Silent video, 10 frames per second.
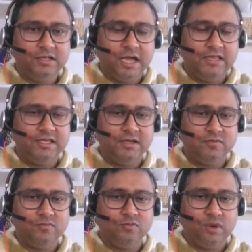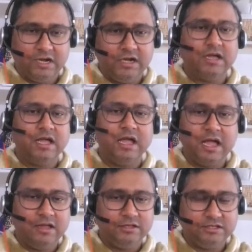I think what
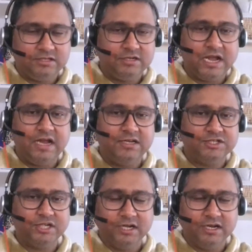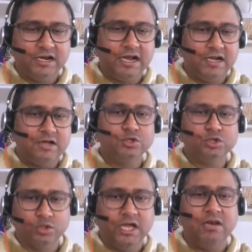I'll try and share right now
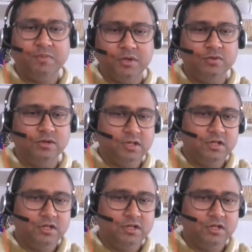should help you